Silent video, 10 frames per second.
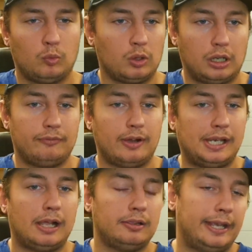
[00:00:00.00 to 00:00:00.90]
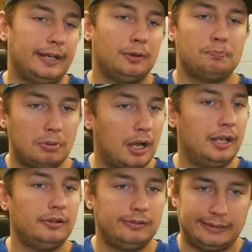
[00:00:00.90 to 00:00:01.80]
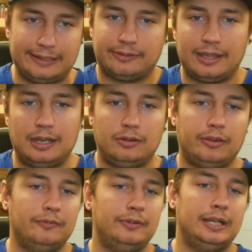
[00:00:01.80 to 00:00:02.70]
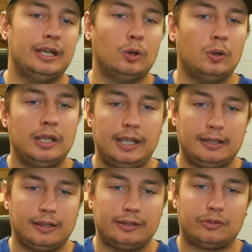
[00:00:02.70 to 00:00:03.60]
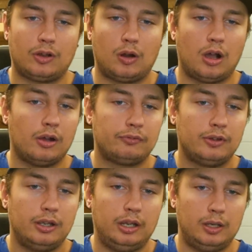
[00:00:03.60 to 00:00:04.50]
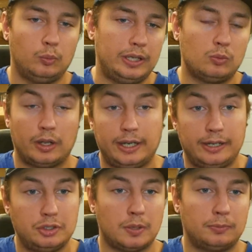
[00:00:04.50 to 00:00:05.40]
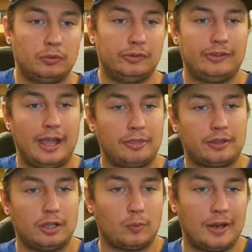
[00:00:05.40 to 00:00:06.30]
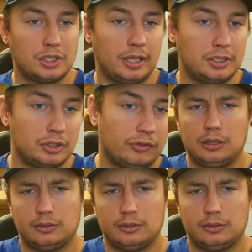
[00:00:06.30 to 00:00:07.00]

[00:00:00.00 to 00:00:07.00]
We're going to find out later, but let's get into the video and let's start off in week one and a jump to his death. Congratulations.